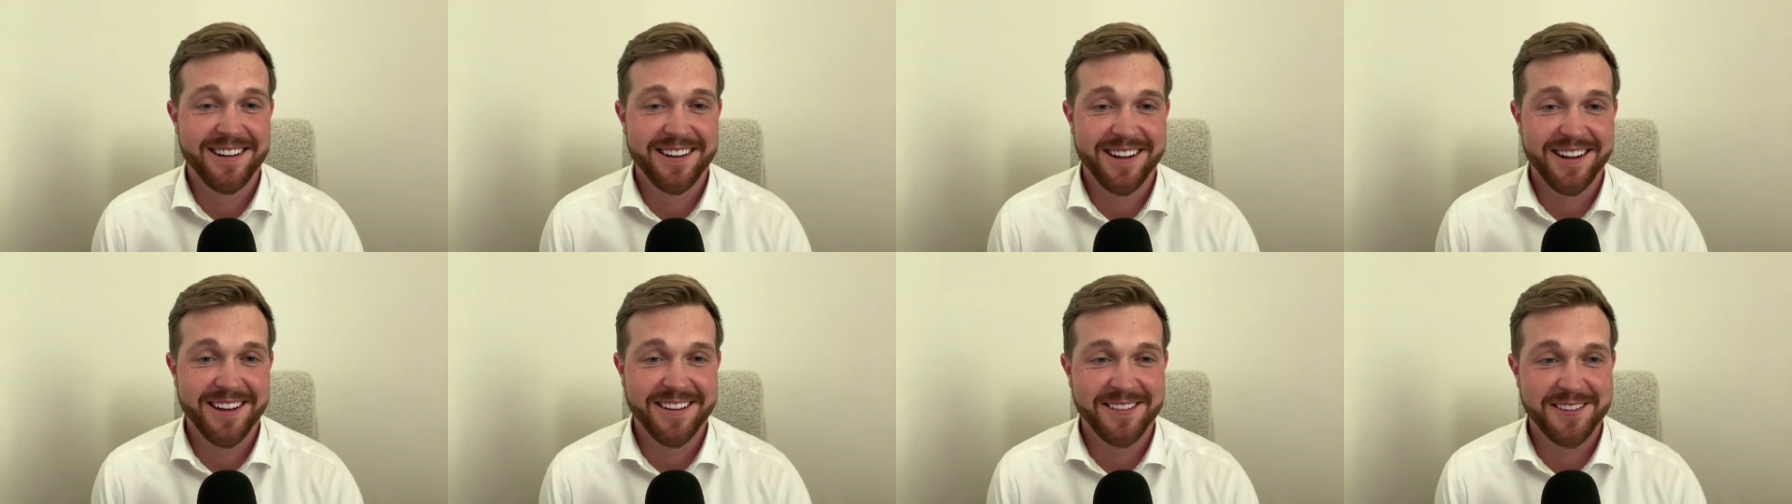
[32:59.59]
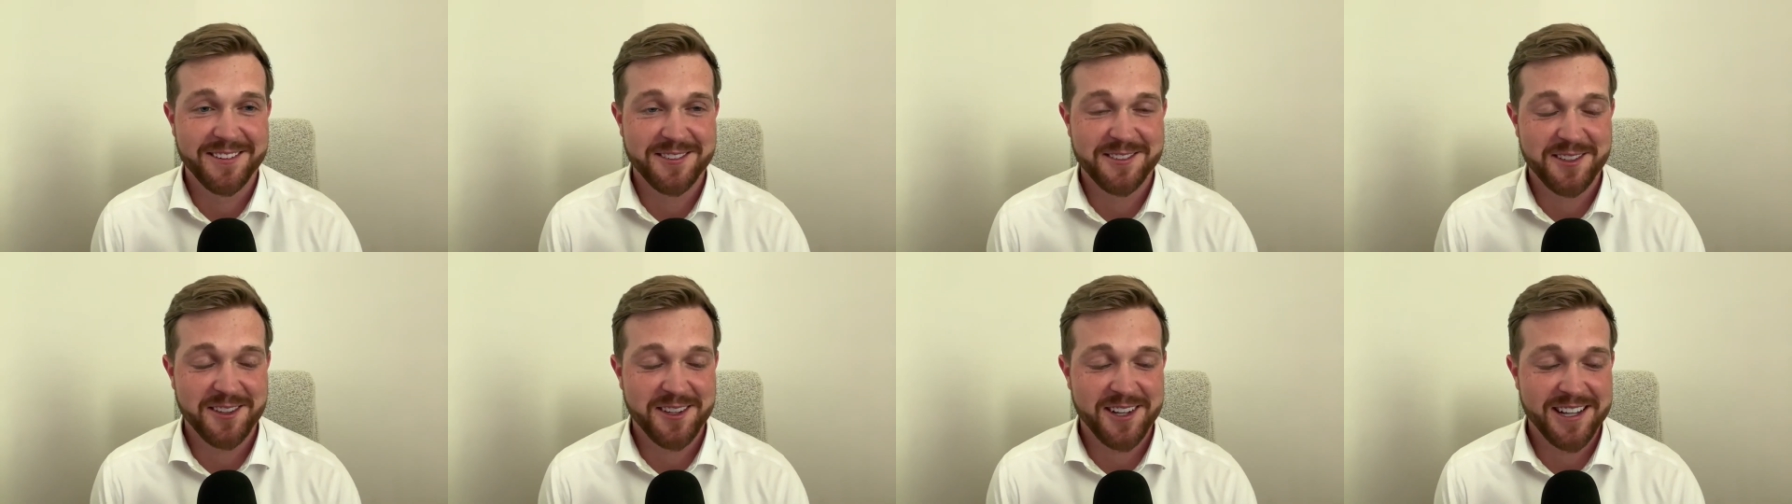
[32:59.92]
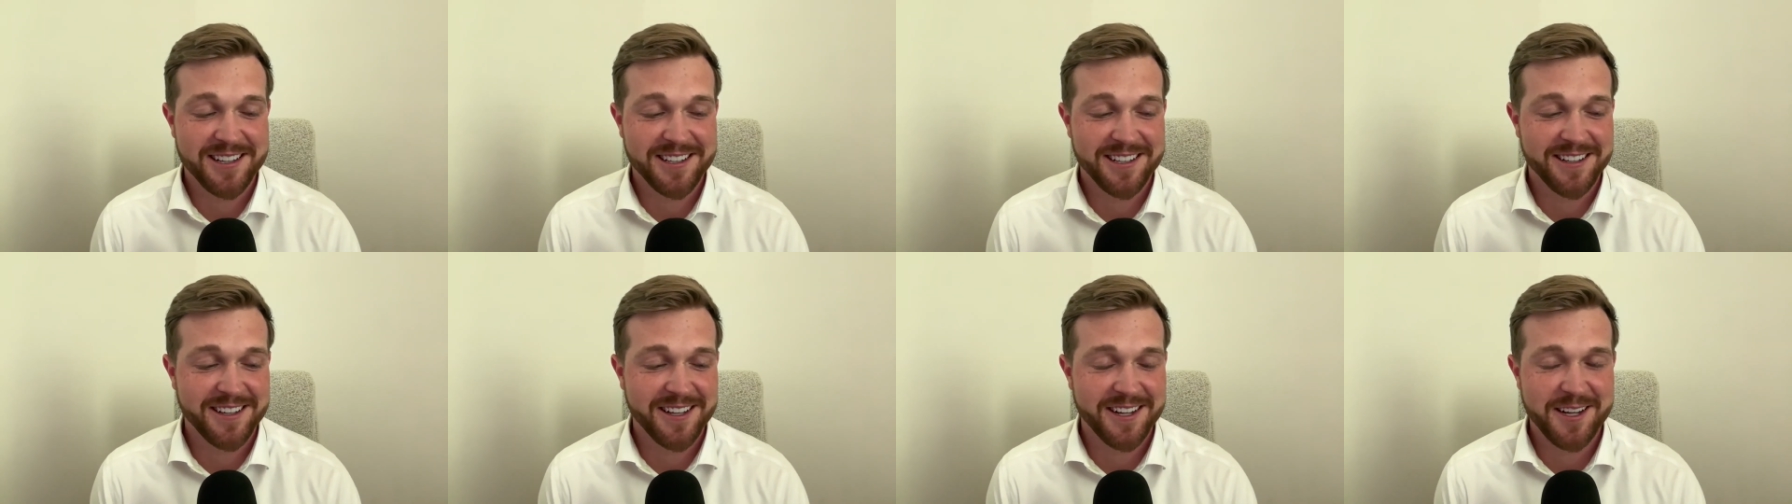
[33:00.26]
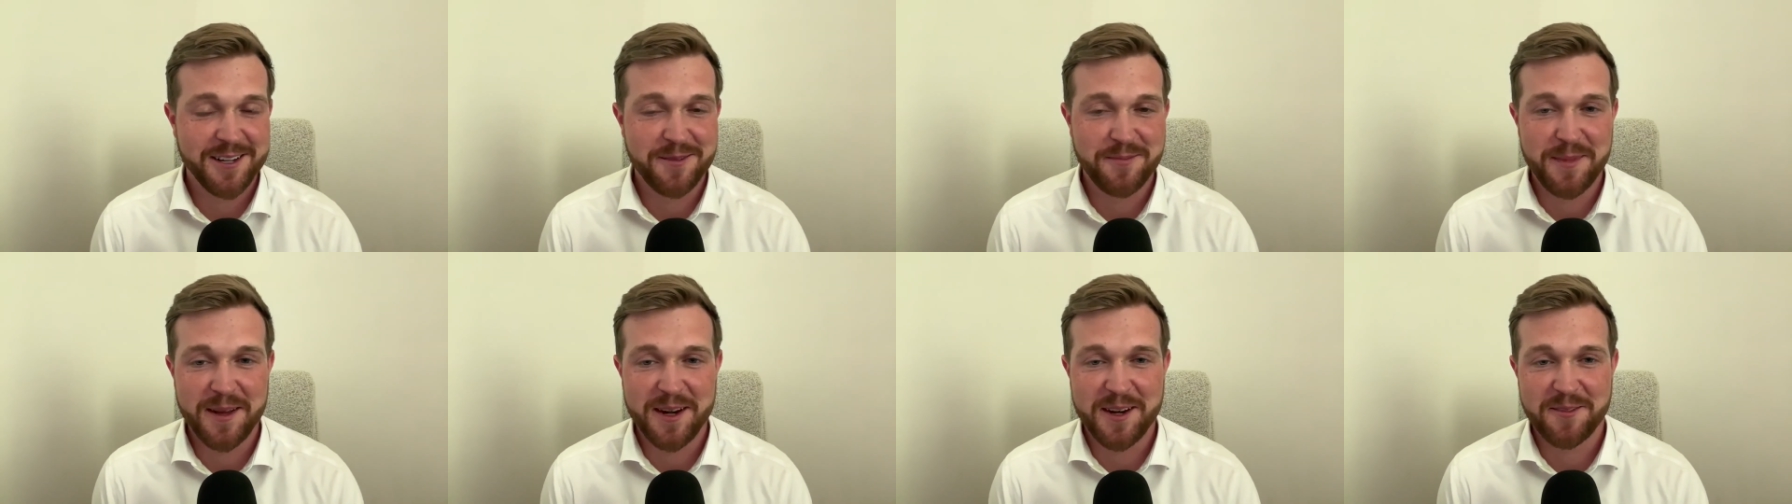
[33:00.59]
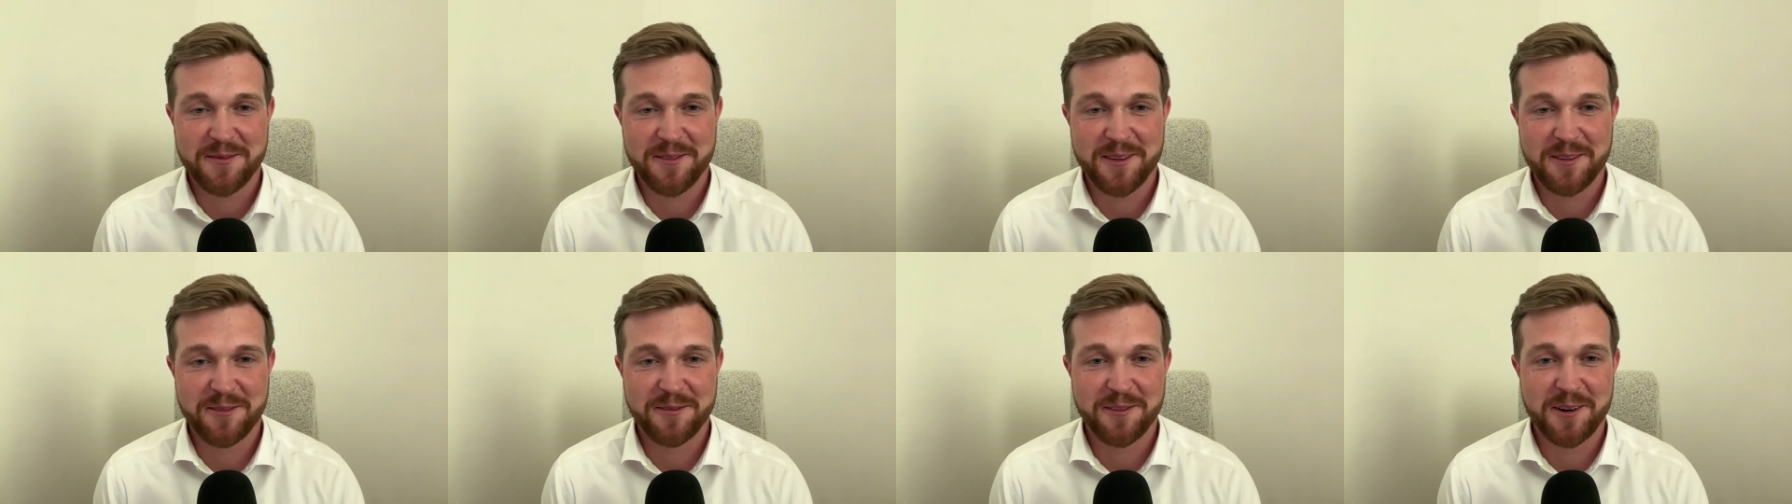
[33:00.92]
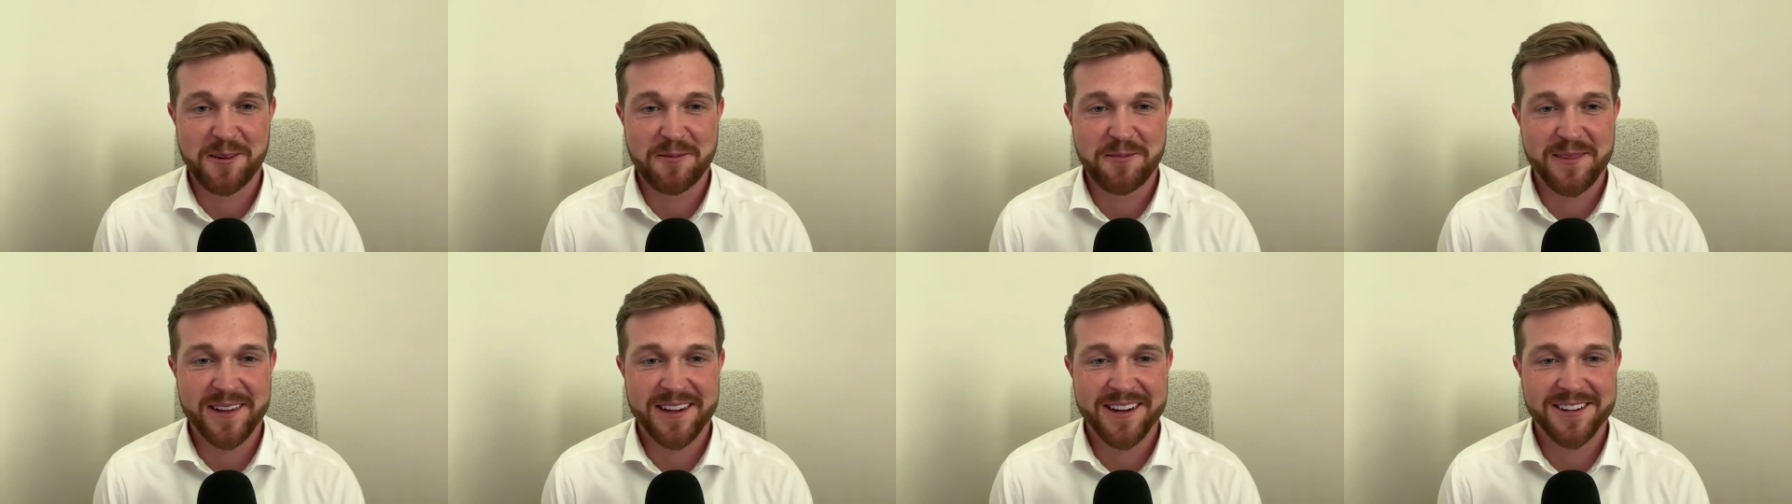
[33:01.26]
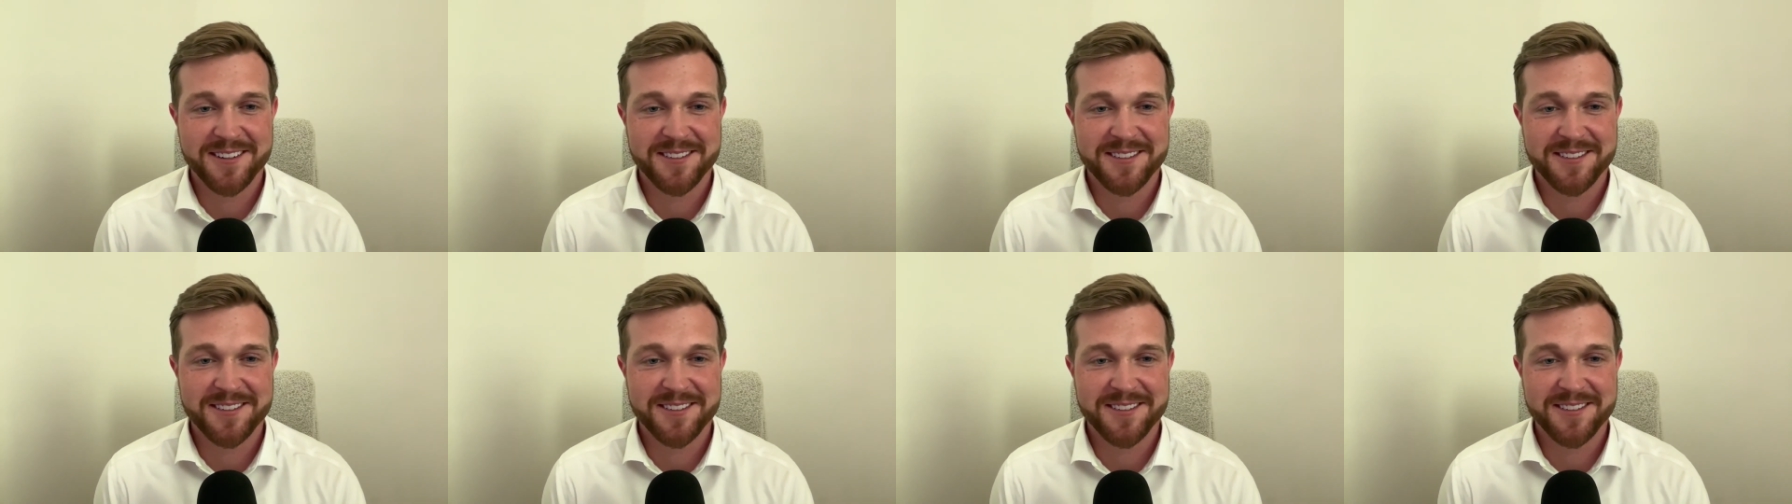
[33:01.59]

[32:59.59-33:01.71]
And there's a lot that they can benefit from there.